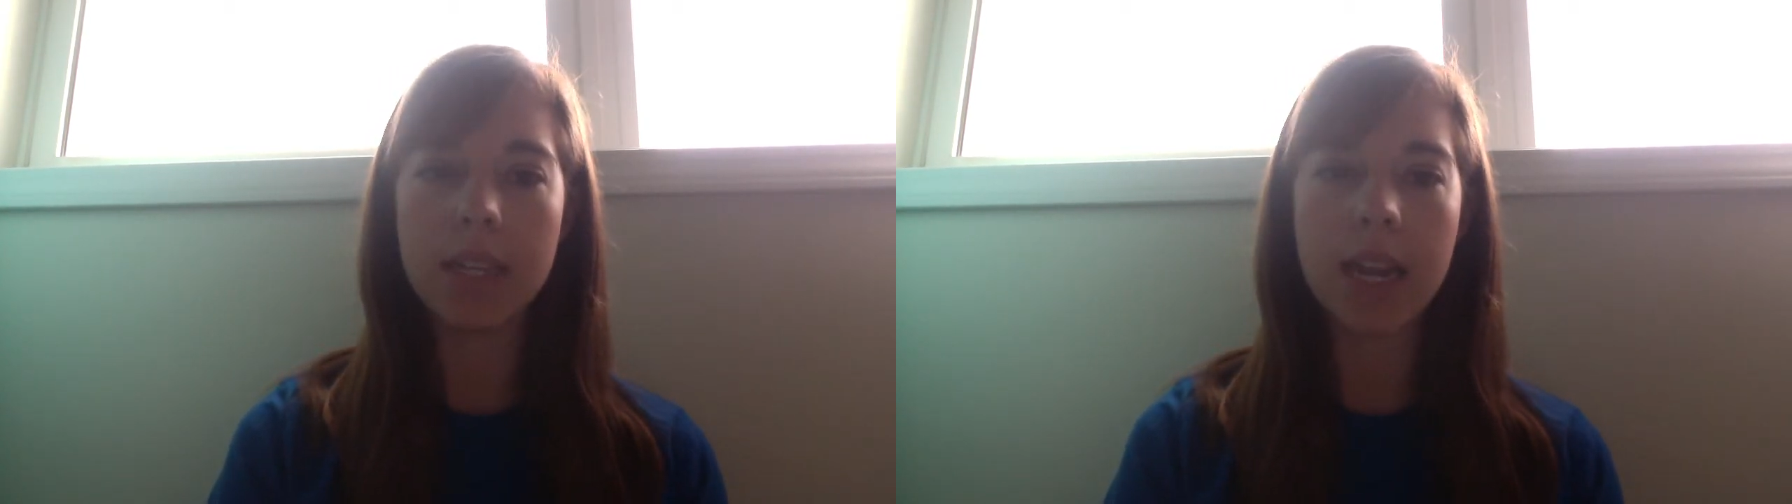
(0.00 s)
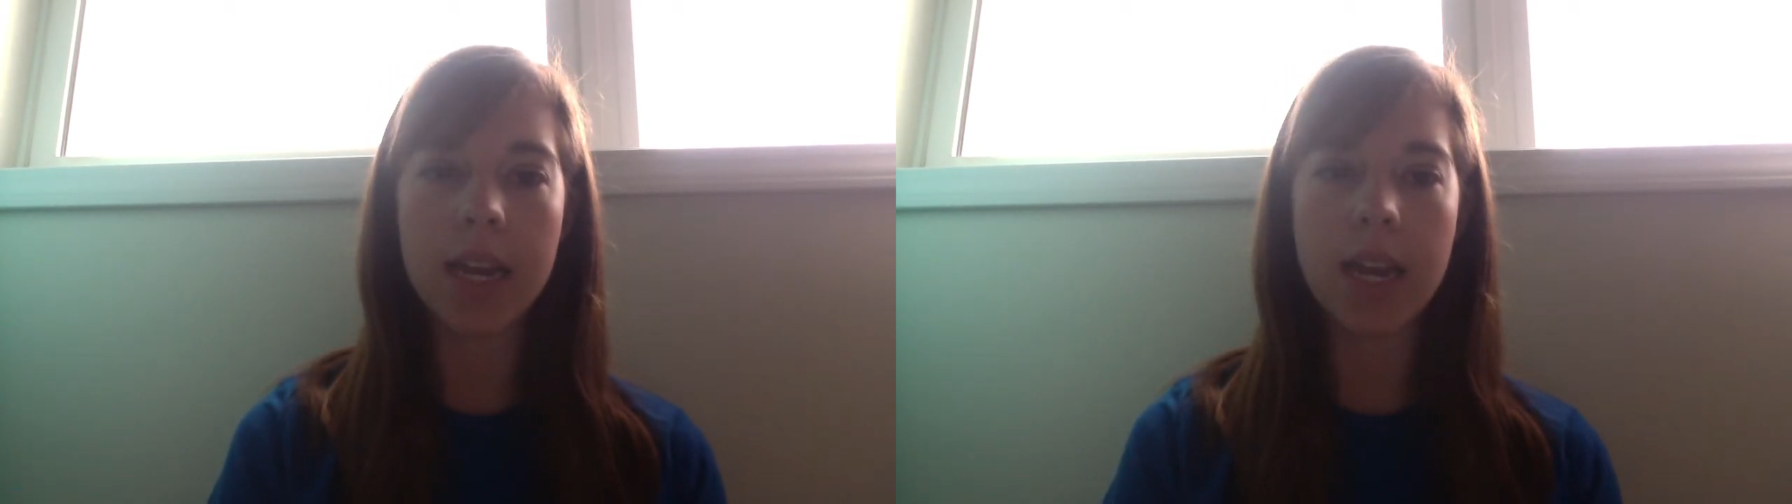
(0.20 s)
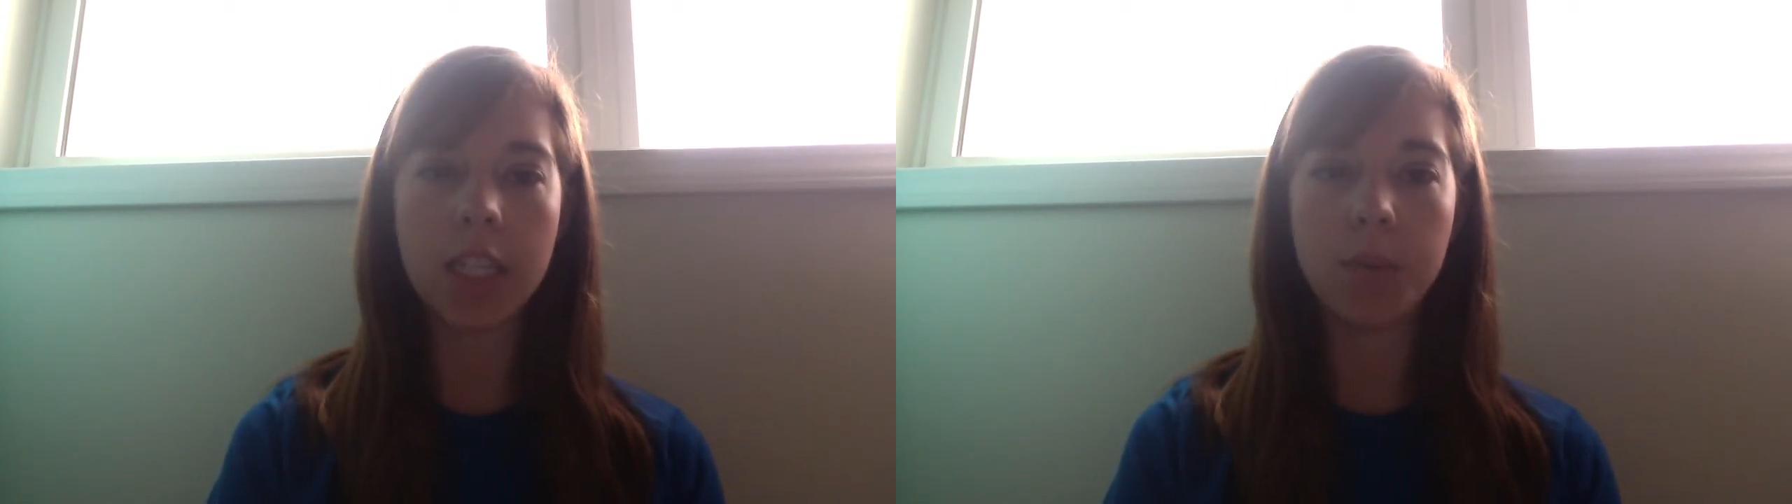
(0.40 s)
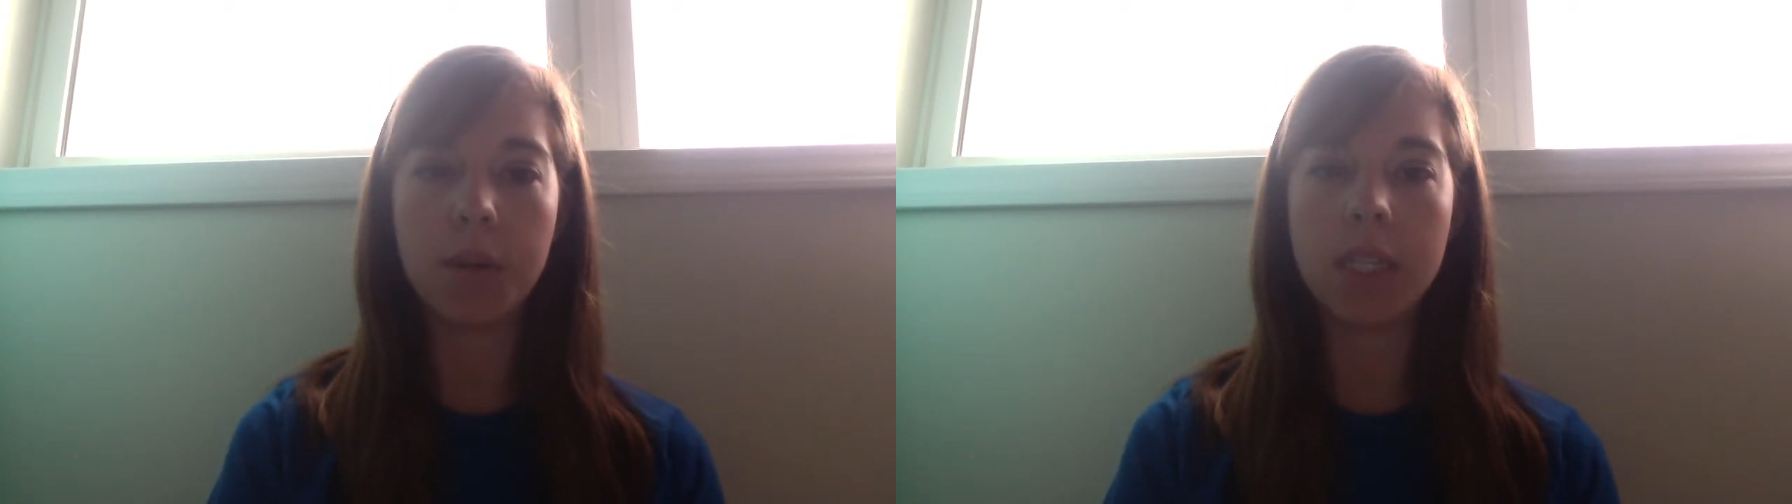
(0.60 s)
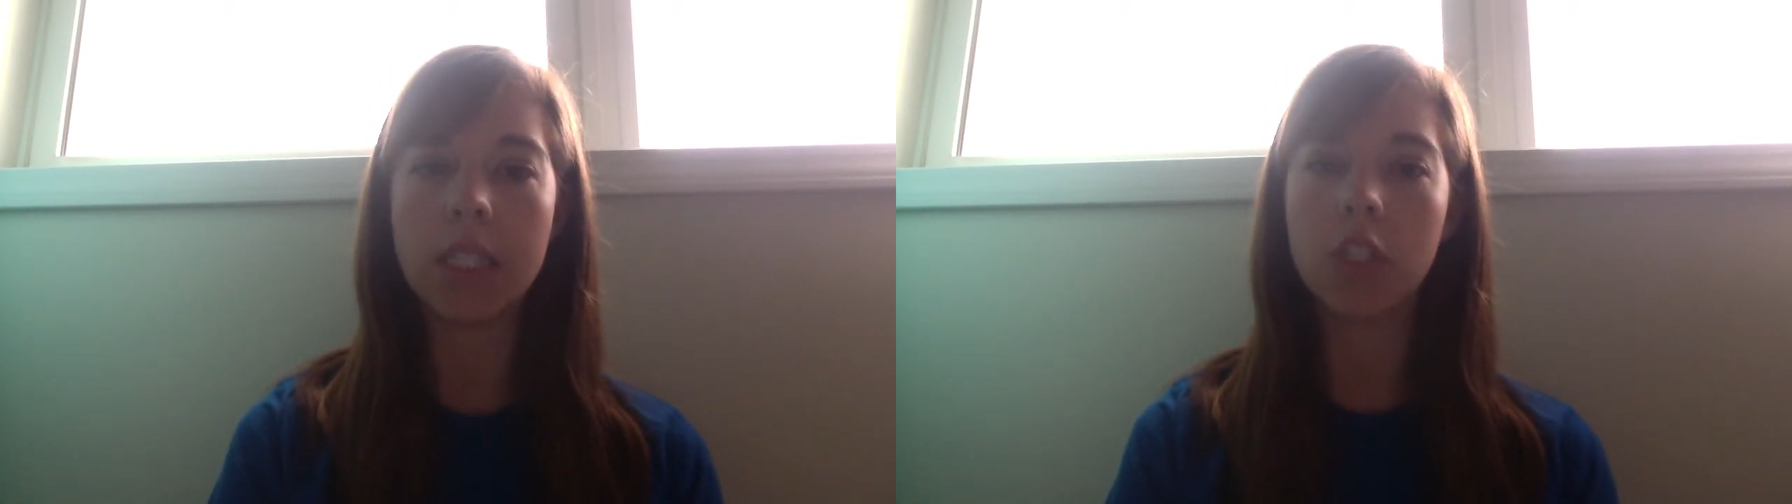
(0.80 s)
and
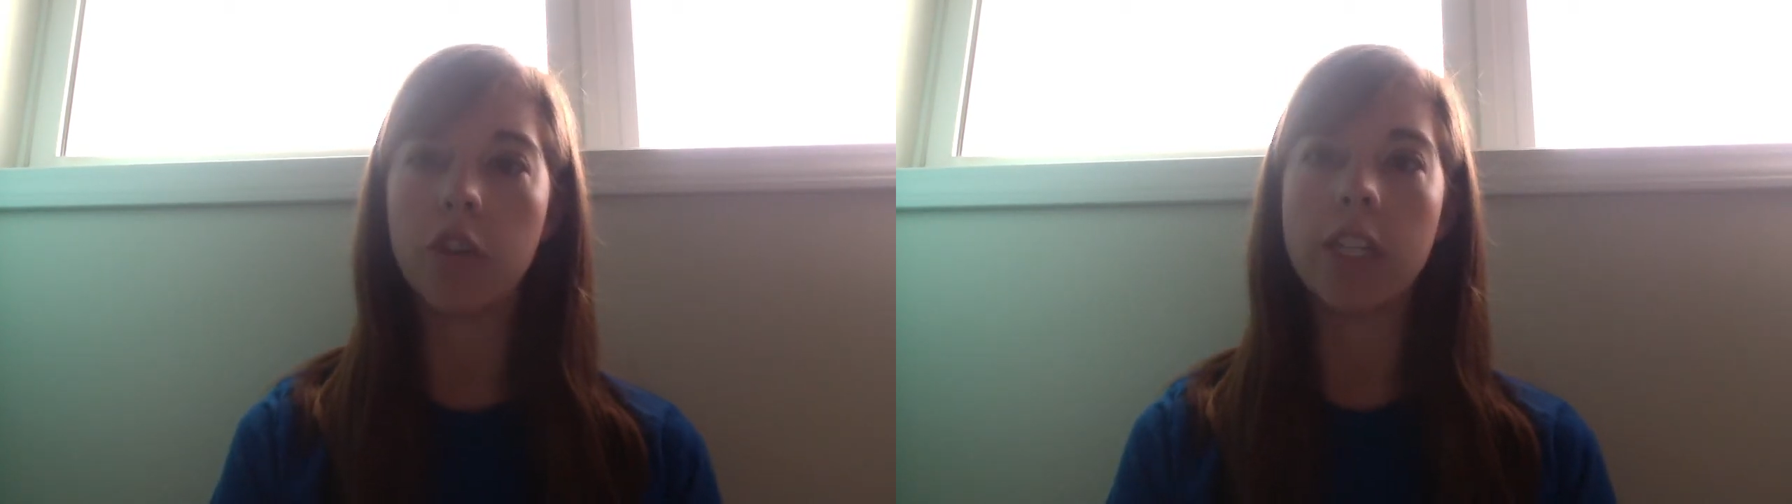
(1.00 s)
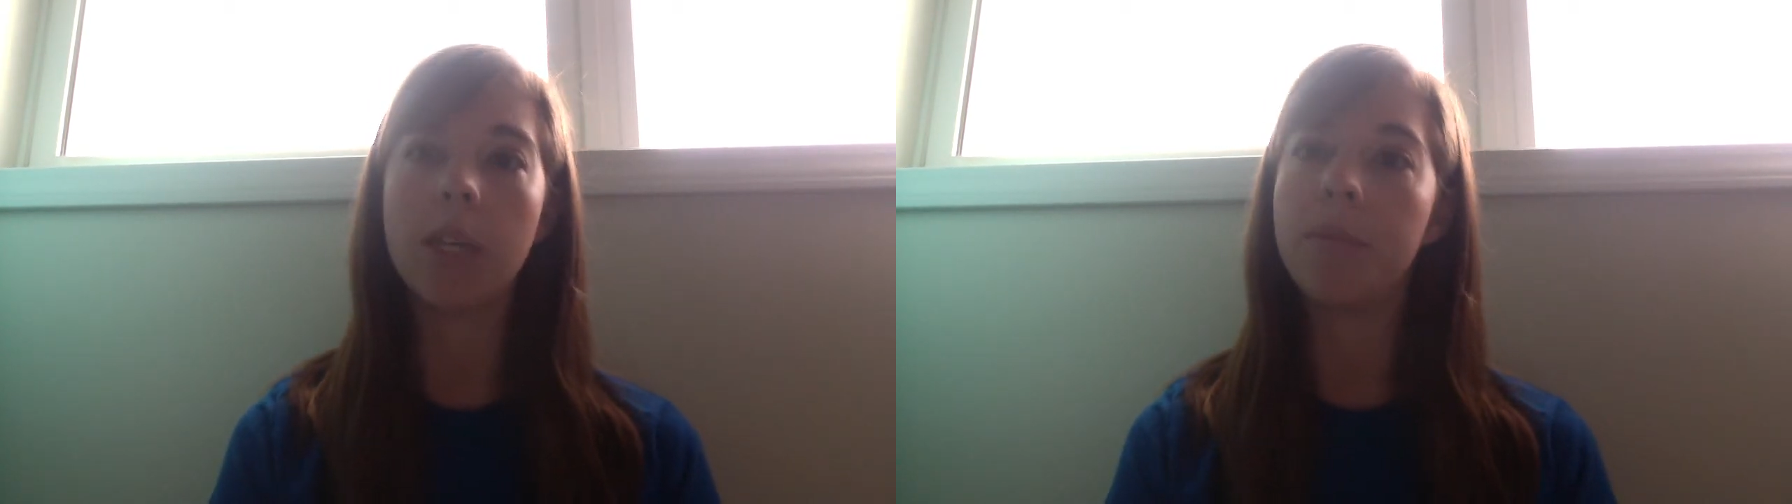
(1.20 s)
Esperanza strikes